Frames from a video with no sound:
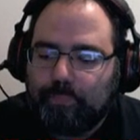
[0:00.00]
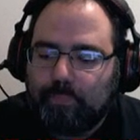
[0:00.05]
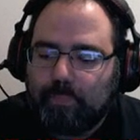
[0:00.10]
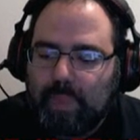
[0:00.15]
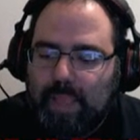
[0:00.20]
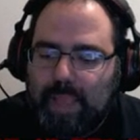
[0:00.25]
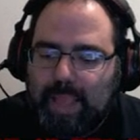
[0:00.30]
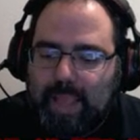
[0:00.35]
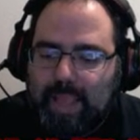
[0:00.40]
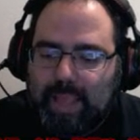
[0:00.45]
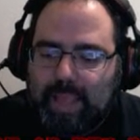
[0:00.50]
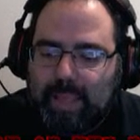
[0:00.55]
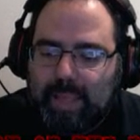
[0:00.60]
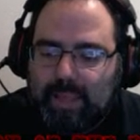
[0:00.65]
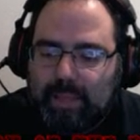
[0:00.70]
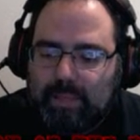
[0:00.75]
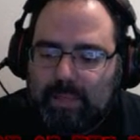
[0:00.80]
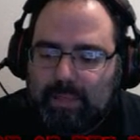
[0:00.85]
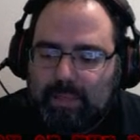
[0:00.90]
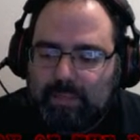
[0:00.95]

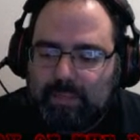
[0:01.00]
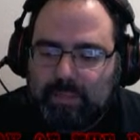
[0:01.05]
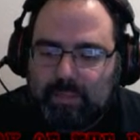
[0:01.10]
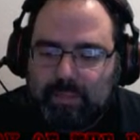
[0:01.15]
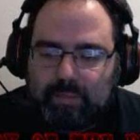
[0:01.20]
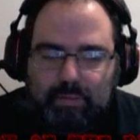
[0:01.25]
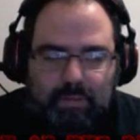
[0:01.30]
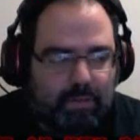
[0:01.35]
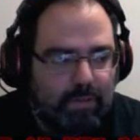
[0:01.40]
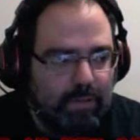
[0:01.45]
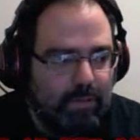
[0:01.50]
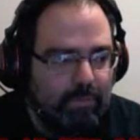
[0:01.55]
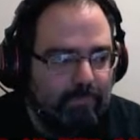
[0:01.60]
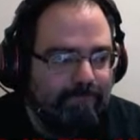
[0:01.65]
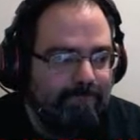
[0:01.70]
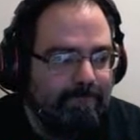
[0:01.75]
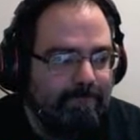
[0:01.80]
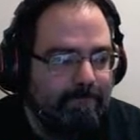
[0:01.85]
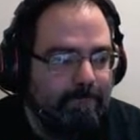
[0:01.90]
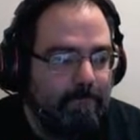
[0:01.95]
And
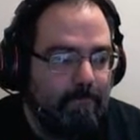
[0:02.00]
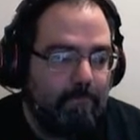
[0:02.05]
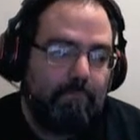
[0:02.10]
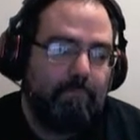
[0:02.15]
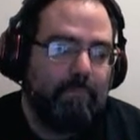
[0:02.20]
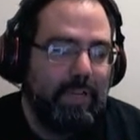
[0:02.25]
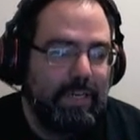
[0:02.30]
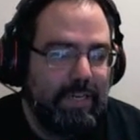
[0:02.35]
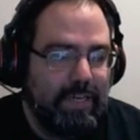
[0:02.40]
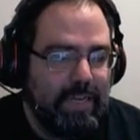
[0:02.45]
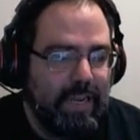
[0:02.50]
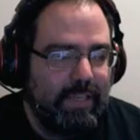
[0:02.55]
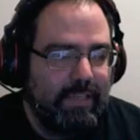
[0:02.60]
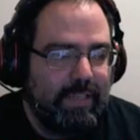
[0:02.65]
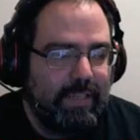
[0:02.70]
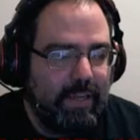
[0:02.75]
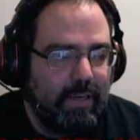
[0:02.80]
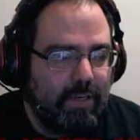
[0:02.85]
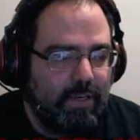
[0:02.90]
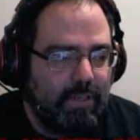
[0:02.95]
by today's
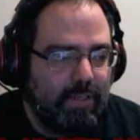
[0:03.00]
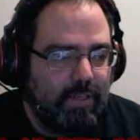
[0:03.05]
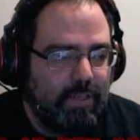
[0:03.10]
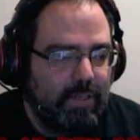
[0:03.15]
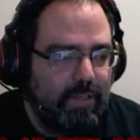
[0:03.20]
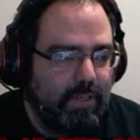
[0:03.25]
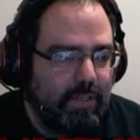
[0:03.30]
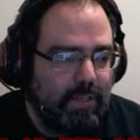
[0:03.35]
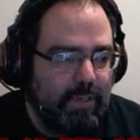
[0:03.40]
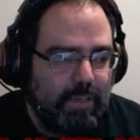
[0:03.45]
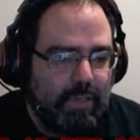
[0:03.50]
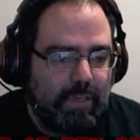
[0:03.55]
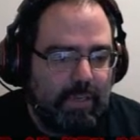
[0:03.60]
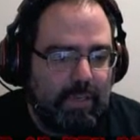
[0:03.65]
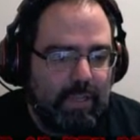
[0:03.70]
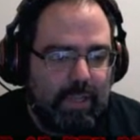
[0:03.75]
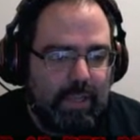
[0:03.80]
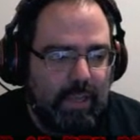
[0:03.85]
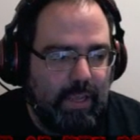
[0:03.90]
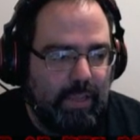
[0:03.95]
standards,
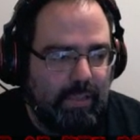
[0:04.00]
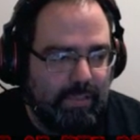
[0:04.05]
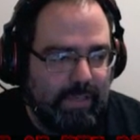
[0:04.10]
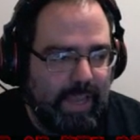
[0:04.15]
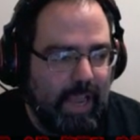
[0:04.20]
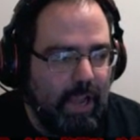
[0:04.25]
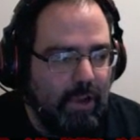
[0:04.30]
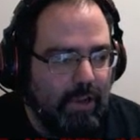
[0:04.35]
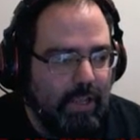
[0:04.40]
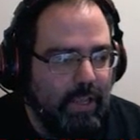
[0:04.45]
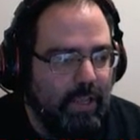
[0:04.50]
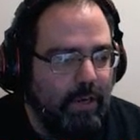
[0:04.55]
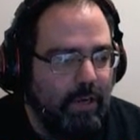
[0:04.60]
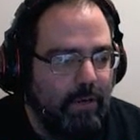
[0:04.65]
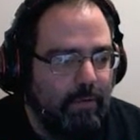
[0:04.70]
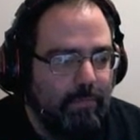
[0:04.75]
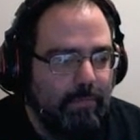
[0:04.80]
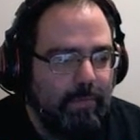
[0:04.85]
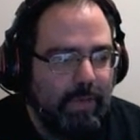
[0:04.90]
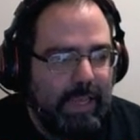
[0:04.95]
it's a calculator.
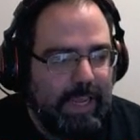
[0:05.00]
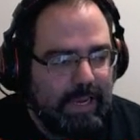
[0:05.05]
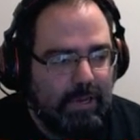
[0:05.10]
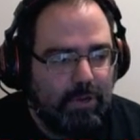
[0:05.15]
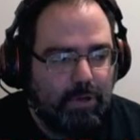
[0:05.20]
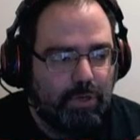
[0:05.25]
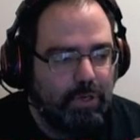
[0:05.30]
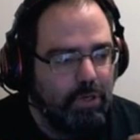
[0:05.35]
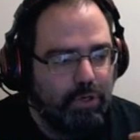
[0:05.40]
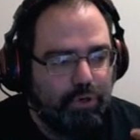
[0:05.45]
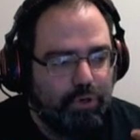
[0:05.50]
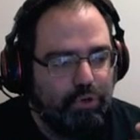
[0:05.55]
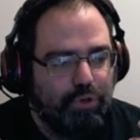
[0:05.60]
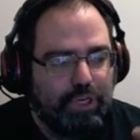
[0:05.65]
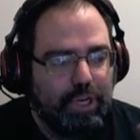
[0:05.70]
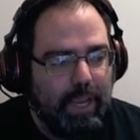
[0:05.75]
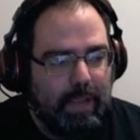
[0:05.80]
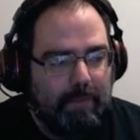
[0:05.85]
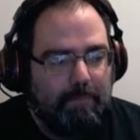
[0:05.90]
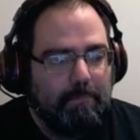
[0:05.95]
It couldn't do
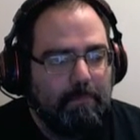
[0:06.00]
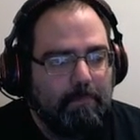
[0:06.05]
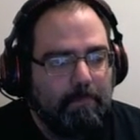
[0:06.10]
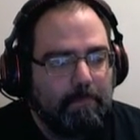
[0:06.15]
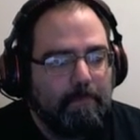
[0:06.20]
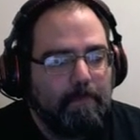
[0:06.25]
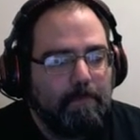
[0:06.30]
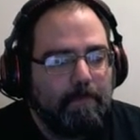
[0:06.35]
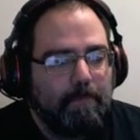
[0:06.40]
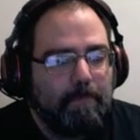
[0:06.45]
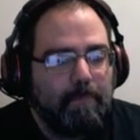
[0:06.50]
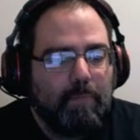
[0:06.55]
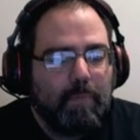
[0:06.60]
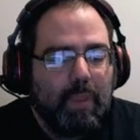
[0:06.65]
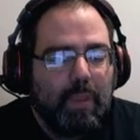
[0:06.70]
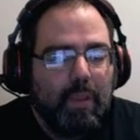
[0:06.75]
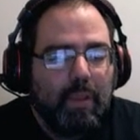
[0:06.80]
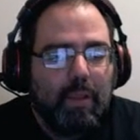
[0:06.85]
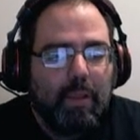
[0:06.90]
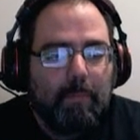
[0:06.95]
shit.
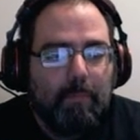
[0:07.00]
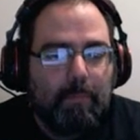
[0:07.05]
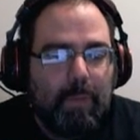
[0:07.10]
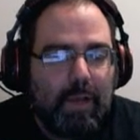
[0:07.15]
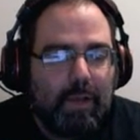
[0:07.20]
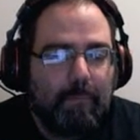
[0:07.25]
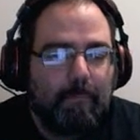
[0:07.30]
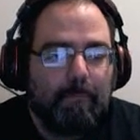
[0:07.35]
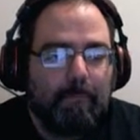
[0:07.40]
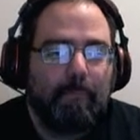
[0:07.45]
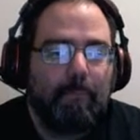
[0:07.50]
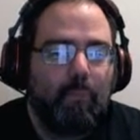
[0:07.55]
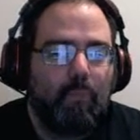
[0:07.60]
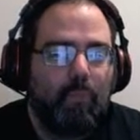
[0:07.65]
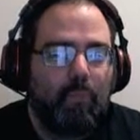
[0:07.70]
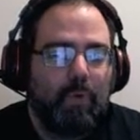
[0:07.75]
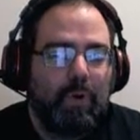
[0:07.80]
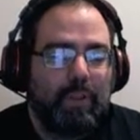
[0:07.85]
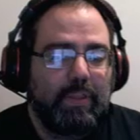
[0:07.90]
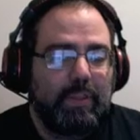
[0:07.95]
But
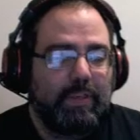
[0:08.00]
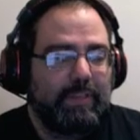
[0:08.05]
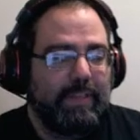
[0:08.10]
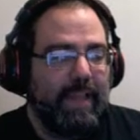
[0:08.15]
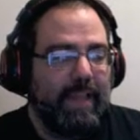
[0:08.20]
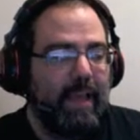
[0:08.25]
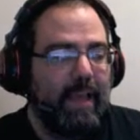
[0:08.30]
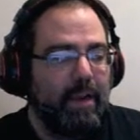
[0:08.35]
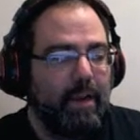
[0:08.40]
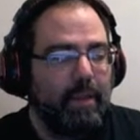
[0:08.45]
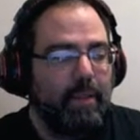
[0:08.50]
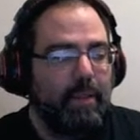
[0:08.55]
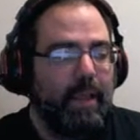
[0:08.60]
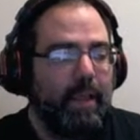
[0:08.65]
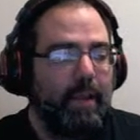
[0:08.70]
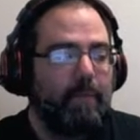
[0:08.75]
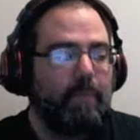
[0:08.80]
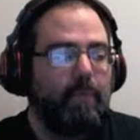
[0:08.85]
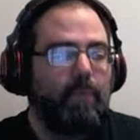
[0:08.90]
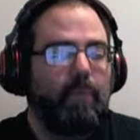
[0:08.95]
one of the things I had on
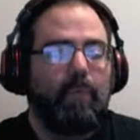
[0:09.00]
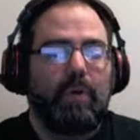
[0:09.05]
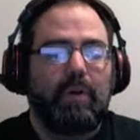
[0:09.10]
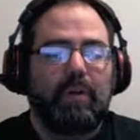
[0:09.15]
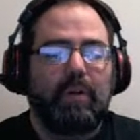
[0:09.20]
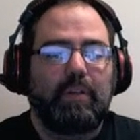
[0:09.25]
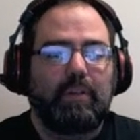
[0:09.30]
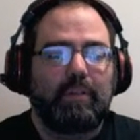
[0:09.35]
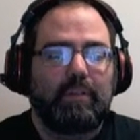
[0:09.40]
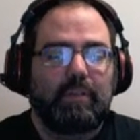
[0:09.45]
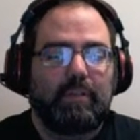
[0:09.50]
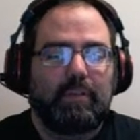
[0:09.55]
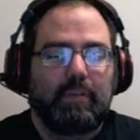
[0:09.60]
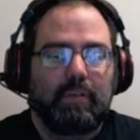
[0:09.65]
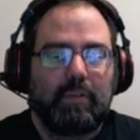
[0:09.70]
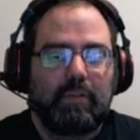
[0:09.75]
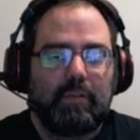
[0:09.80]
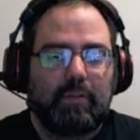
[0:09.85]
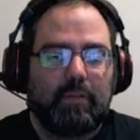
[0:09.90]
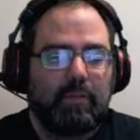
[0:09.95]
that was
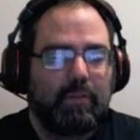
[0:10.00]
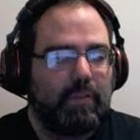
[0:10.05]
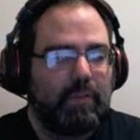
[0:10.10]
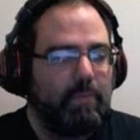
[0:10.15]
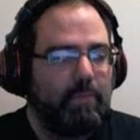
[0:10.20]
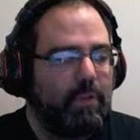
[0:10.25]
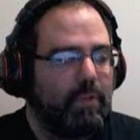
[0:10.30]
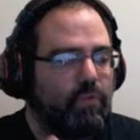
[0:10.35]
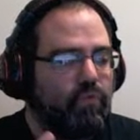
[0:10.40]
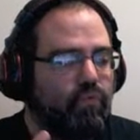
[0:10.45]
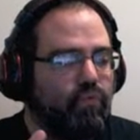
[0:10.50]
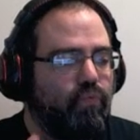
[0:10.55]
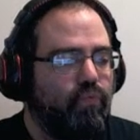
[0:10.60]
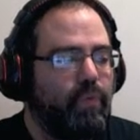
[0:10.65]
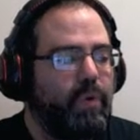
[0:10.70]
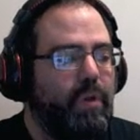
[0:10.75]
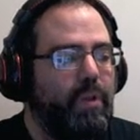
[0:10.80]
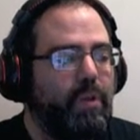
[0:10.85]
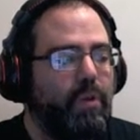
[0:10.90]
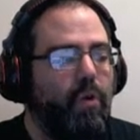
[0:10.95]
some of this
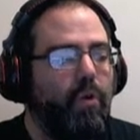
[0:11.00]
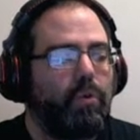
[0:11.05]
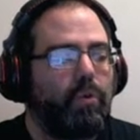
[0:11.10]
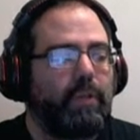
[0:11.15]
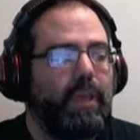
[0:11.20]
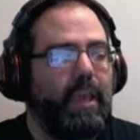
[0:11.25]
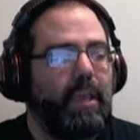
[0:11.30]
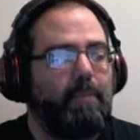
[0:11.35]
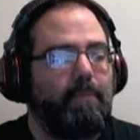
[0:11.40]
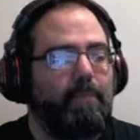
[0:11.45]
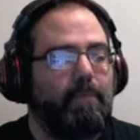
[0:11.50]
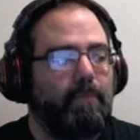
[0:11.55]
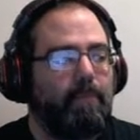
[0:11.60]
really old game,